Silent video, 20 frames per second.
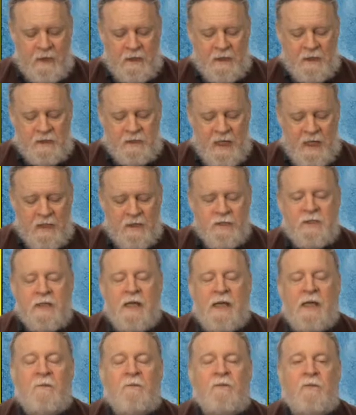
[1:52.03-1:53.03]
The challenge
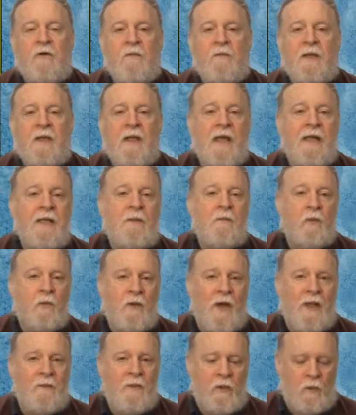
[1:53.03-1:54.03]
came from a guy named
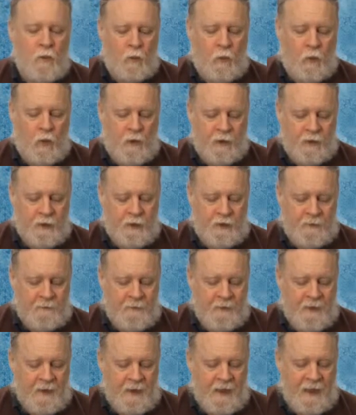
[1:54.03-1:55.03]
Raymond Woolard
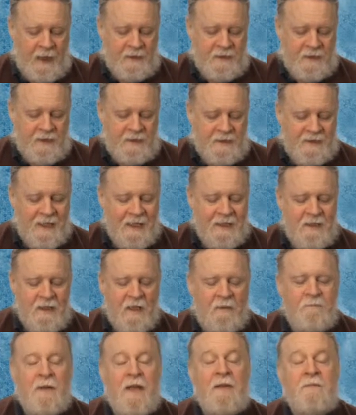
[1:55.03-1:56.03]
and the Second
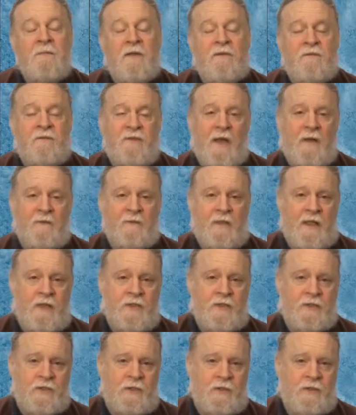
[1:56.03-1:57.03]
Amendment
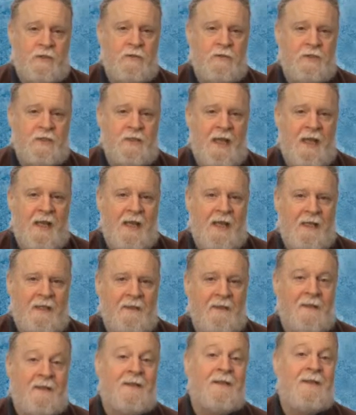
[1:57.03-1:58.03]
Foundation, who say,
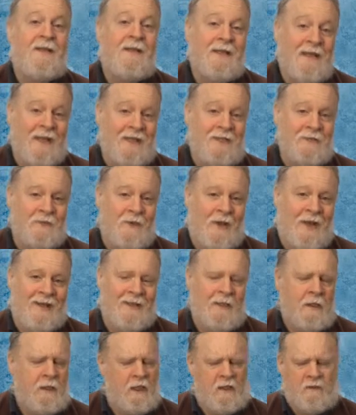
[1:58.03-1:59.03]
guess
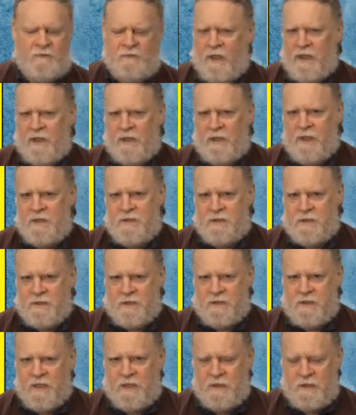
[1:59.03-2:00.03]
what, it violates the
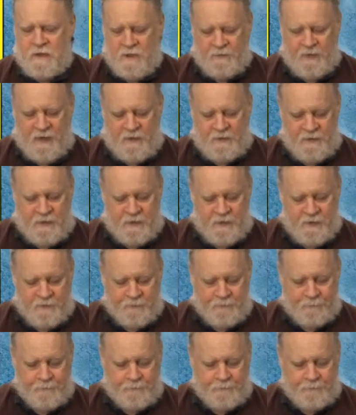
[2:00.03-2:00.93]
Second Amendment.